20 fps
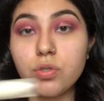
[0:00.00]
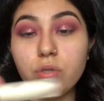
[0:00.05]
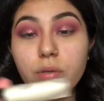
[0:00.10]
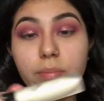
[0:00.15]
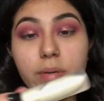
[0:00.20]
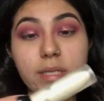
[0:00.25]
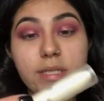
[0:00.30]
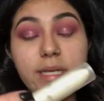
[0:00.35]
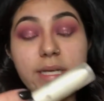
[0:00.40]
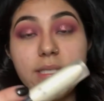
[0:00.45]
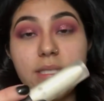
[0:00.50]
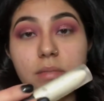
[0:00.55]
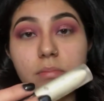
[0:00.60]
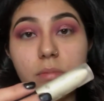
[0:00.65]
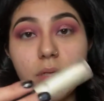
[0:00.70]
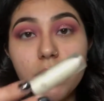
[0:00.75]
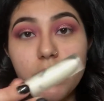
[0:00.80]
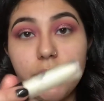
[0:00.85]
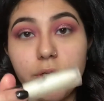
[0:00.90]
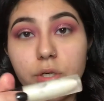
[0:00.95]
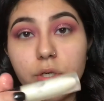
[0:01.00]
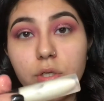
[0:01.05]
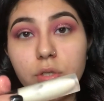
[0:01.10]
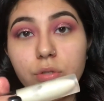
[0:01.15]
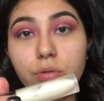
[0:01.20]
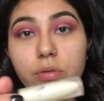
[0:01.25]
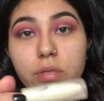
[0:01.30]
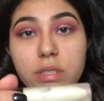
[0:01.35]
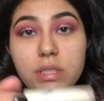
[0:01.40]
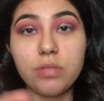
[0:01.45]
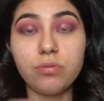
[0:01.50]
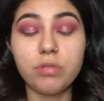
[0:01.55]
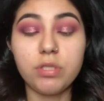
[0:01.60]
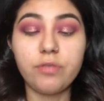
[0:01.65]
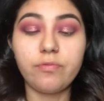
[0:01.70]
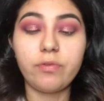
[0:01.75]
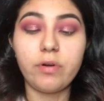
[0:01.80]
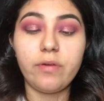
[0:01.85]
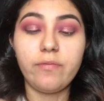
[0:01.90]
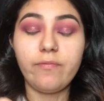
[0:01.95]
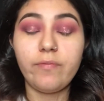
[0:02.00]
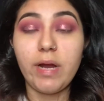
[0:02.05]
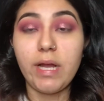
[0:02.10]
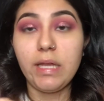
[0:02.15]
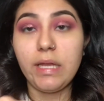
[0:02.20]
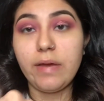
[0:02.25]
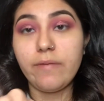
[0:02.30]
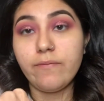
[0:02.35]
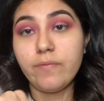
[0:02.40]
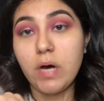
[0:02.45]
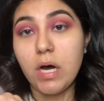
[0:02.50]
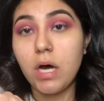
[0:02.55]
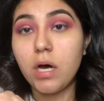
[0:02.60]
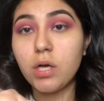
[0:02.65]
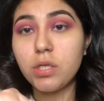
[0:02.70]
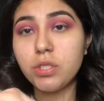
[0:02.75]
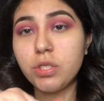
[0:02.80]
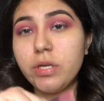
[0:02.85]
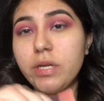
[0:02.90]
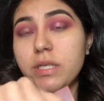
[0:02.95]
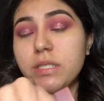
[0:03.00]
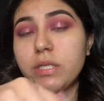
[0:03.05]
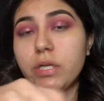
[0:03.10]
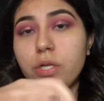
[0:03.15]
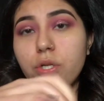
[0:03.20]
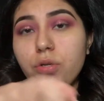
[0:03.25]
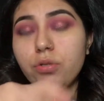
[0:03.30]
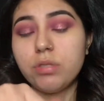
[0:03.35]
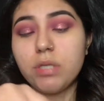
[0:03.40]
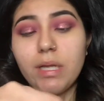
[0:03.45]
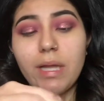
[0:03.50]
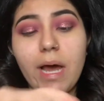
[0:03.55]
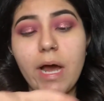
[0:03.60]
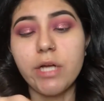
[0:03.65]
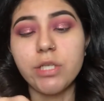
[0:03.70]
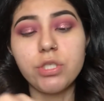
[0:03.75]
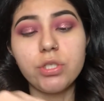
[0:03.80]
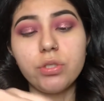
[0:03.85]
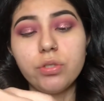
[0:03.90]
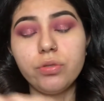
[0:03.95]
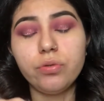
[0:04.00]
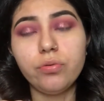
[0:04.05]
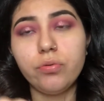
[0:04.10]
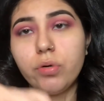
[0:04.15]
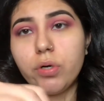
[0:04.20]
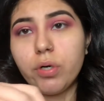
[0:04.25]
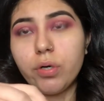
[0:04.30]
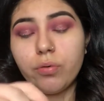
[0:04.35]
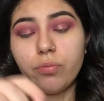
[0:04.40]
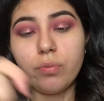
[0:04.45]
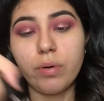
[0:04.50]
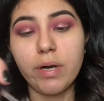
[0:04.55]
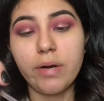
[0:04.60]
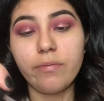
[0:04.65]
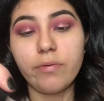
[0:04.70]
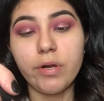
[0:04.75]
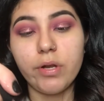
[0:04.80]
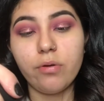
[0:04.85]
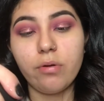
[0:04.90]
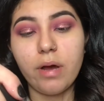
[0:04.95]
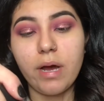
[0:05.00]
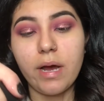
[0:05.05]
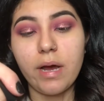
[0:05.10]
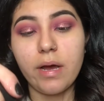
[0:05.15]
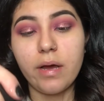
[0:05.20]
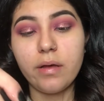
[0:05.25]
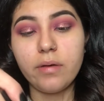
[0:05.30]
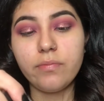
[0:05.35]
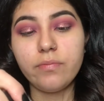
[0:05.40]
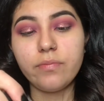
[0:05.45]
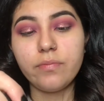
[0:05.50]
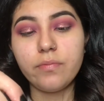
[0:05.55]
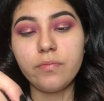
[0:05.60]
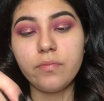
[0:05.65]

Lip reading: So I'm gonna take some glitter glue. This one's from Violet Voss. You guys can use lash glue or whatever you have.